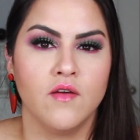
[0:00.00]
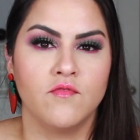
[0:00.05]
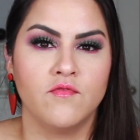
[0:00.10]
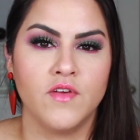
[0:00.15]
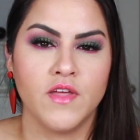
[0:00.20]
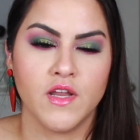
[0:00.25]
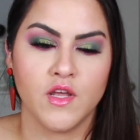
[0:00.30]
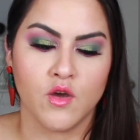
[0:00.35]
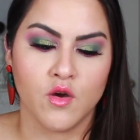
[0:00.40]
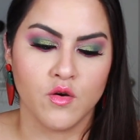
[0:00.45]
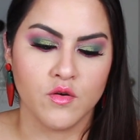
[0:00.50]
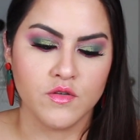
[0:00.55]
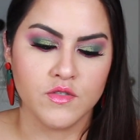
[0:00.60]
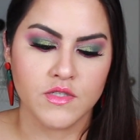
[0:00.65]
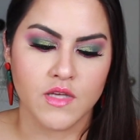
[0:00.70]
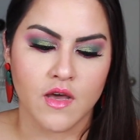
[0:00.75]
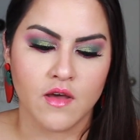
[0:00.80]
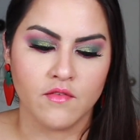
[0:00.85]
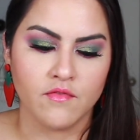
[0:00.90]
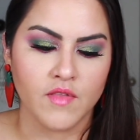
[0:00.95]

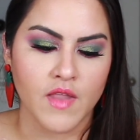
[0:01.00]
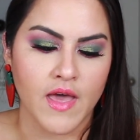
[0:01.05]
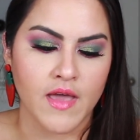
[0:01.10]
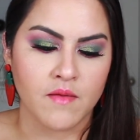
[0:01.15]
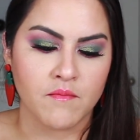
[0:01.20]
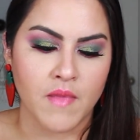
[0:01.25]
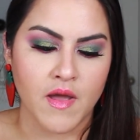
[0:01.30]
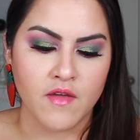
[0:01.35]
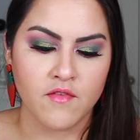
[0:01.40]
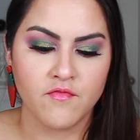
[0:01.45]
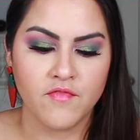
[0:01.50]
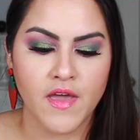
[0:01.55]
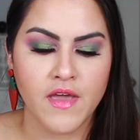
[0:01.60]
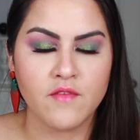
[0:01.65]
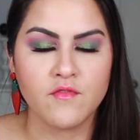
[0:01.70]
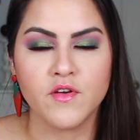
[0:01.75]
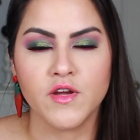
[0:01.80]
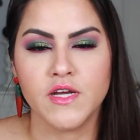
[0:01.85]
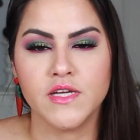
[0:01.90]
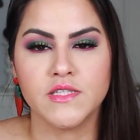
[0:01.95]
videos of like my
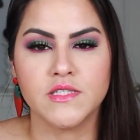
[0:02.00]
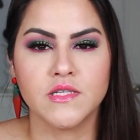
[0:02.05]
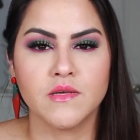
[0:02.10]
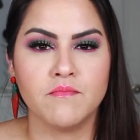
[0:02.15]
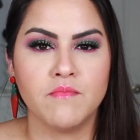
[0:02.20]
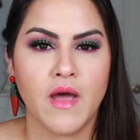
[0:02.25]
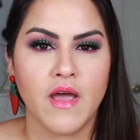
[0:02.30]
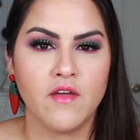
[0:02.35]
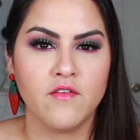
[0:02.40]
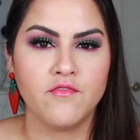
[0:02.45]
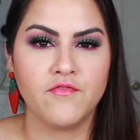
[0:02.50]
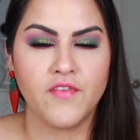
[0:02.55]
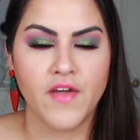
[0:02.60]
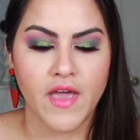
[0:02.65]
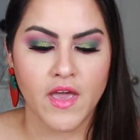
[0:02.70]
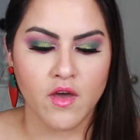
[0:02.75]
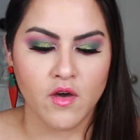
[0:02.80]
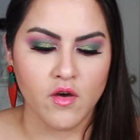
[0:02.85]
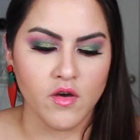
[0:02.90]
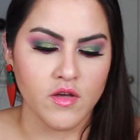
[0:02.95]
favorites, my
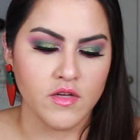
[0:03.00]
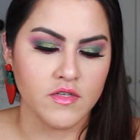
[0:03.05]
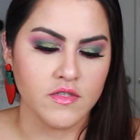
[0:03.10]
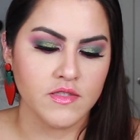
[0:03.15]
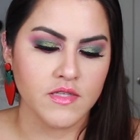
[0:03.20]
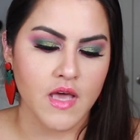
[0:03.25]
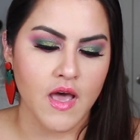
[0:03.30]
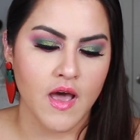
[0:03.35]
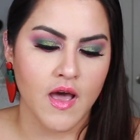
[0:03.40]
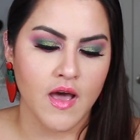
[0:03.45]
fails,